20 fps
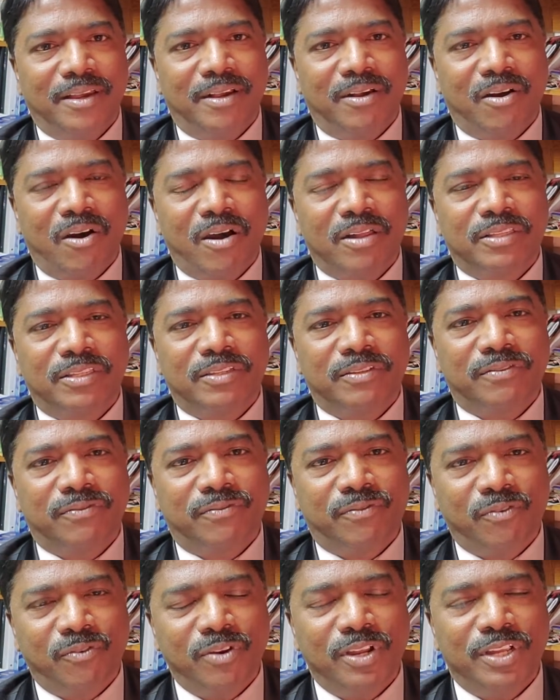God's
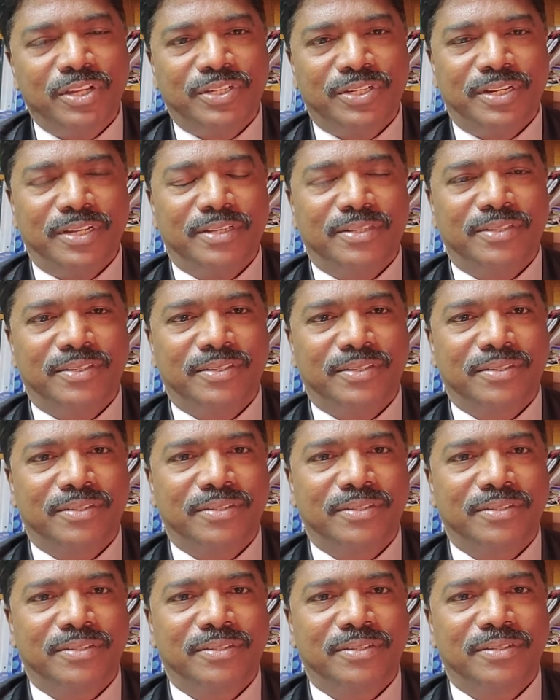foolishness
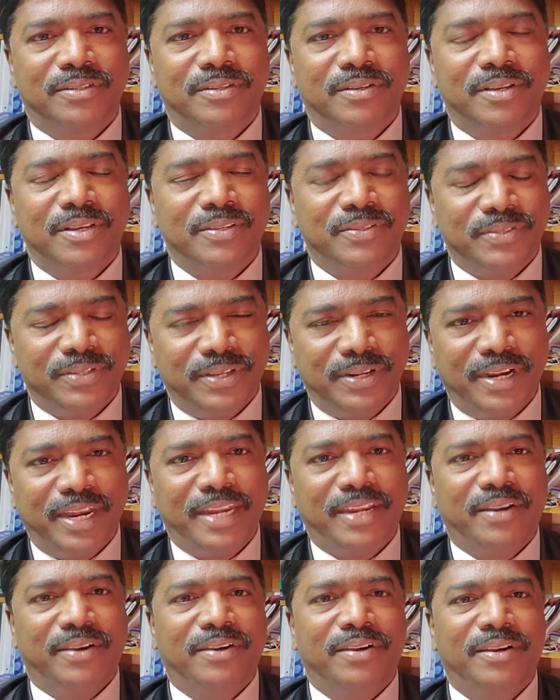is
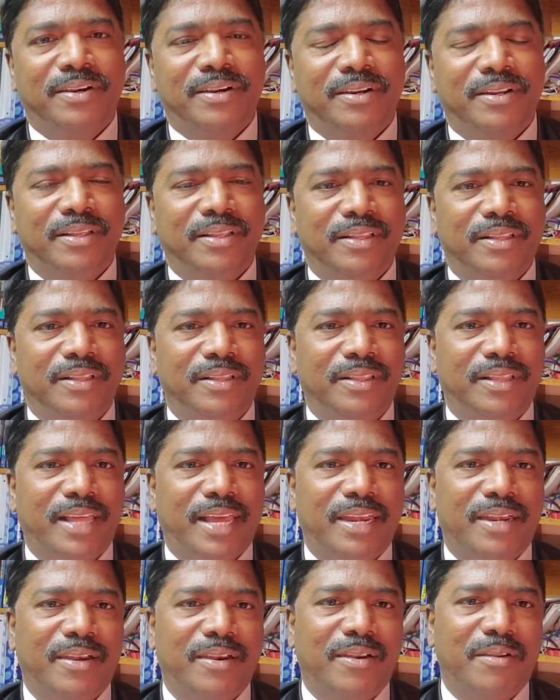greater
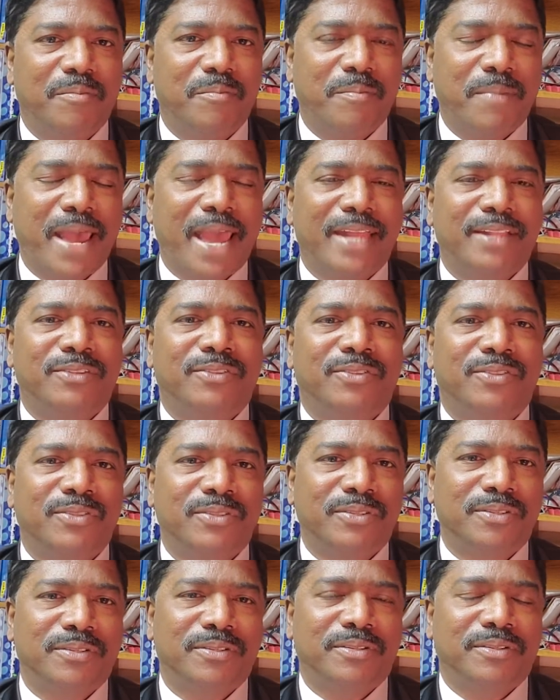than
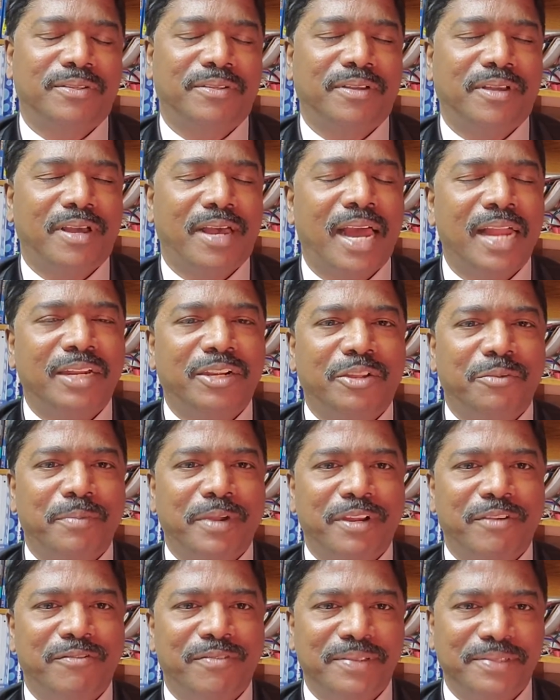man's
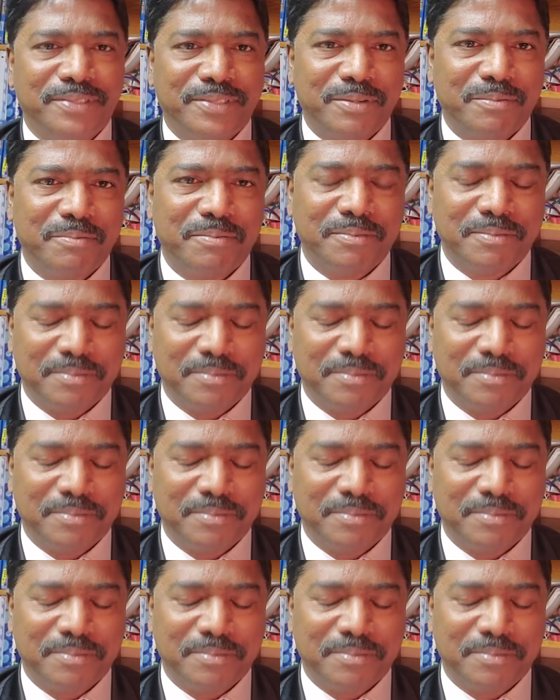ultimate wisdom.